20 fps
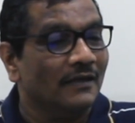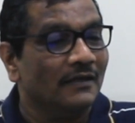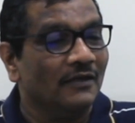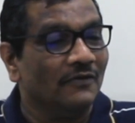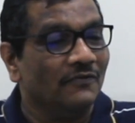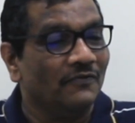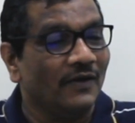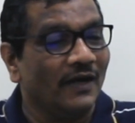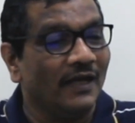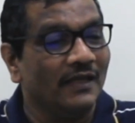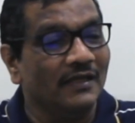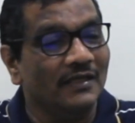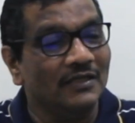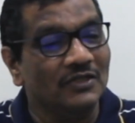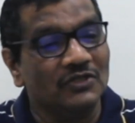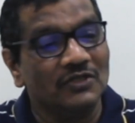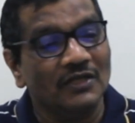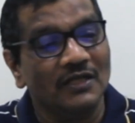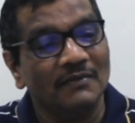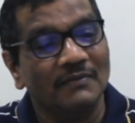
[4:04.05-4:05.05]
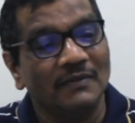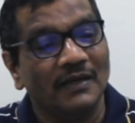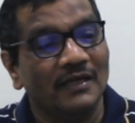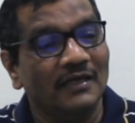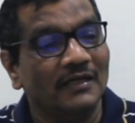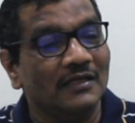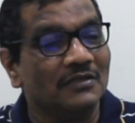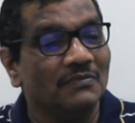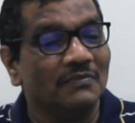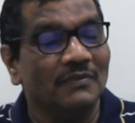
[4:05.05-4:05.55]
the financial
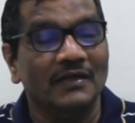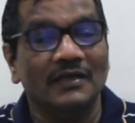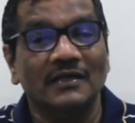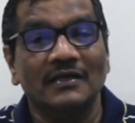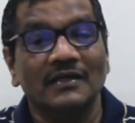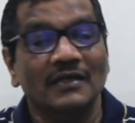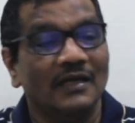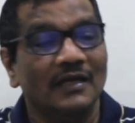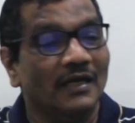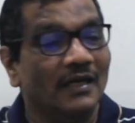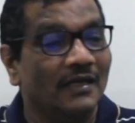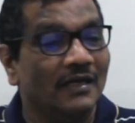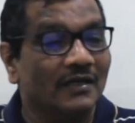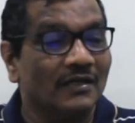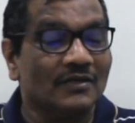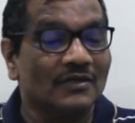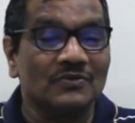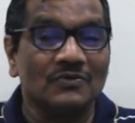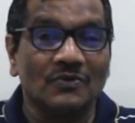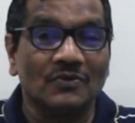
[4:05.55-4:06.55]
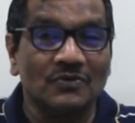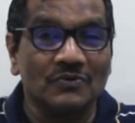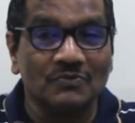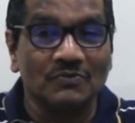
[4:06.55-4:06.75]
management and resource